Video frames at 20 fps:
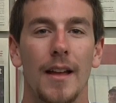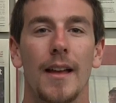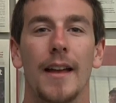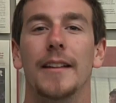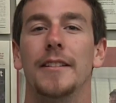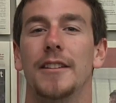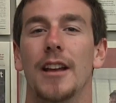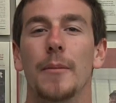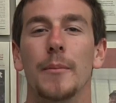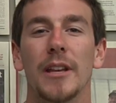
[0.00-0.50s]

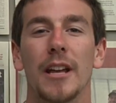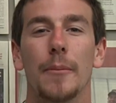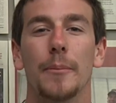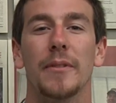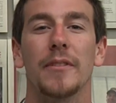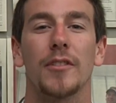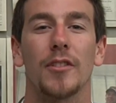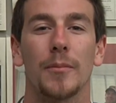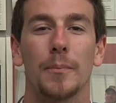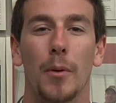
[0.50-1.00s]
And coming up
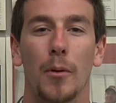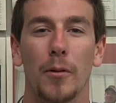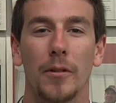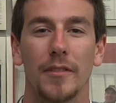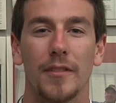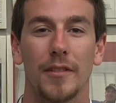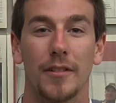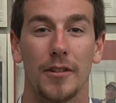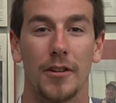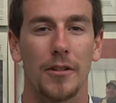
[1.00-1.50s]
in
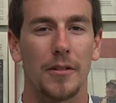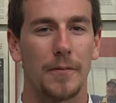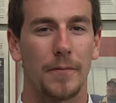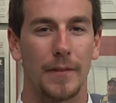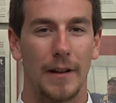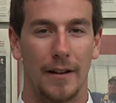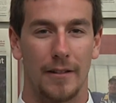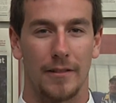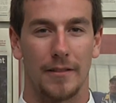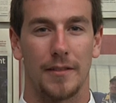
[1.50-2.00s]
sports, Kirk
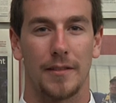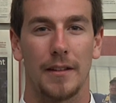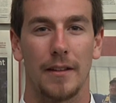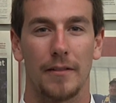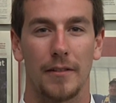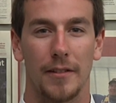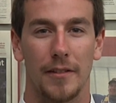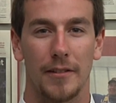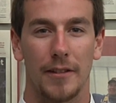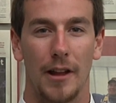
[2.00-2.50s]
Ferentz
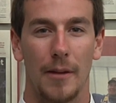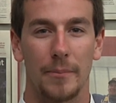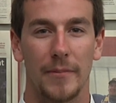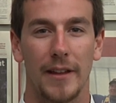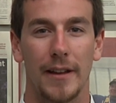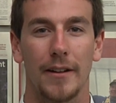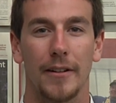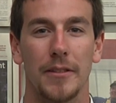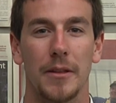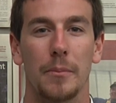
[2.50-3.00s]
gives us an
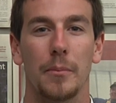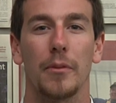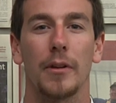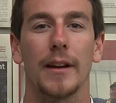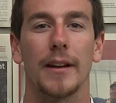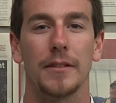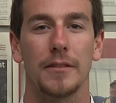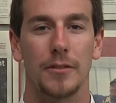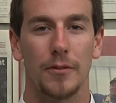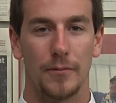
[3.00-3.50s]
update on the
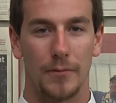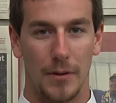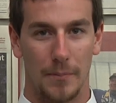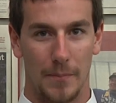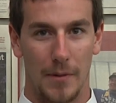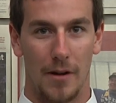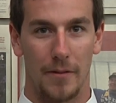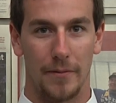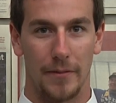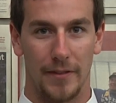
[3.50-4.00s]
brand new
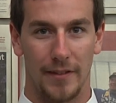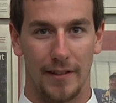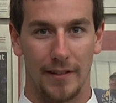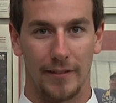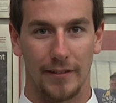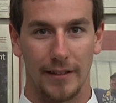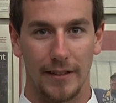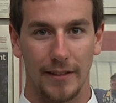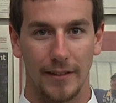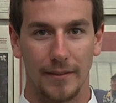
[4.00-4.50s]
football
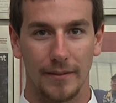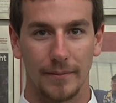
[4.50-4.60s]
facility.